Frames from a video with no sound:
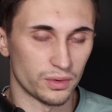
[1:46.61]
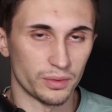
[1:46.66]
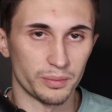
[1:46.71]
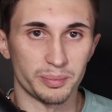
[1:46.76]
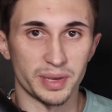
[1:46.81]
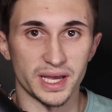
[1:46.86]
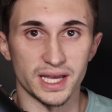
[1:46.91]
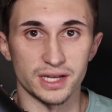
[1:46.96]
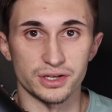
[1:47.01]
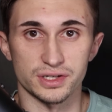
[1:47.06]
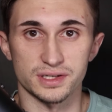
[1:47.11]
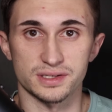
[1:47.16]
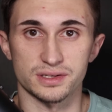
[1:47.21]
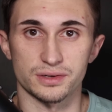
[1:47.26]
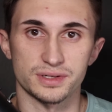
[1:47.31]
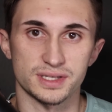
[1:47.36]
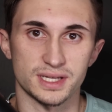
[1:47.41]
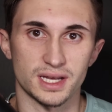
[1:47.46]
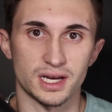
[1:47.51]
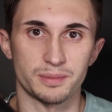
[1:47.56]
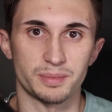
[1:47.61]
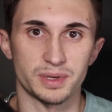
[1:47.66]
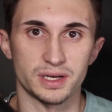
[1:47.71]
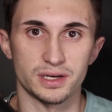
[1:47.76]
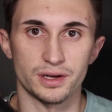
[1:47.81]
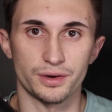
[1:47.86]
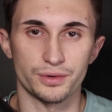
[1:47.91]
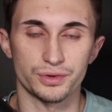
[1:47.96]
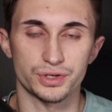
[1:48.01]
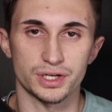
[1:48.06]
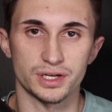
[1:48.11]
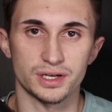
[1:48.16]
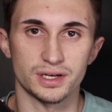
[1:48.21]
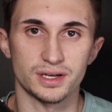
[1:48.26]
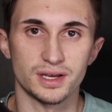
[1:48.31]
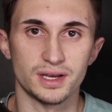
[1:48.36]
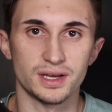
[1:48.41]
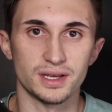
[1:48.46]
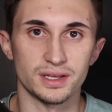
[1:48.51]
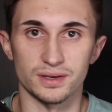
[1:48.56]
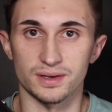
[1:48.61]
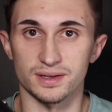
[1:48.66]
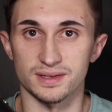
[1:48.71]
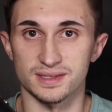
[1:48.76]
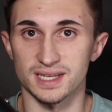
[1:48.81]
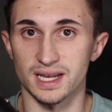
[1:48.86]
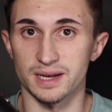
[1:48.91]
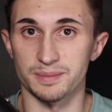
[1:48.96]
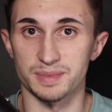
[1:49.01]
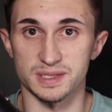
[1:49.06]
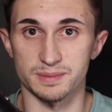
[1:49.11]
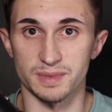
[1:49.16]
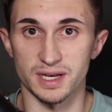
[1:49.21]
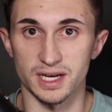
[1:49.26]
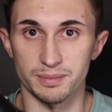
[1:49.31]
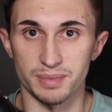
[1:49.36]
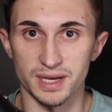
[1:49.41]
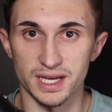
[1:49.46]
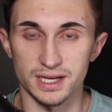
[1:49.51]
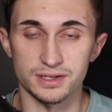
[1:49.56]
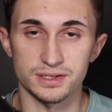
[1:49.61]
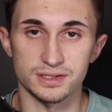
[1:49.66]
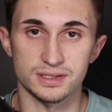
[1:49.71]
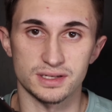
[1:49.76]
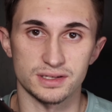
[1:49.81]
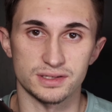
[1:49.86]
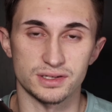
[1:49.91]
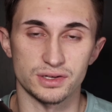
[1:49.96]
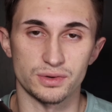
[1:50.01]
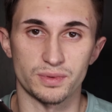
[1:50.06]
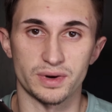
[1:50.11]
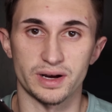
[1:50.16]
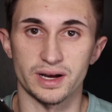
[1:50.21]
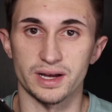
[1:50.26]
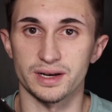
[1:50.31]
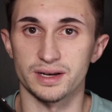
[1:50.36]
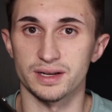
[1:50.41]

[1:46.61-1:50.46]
pages are set up in Notion. You can set up as many pages as you want.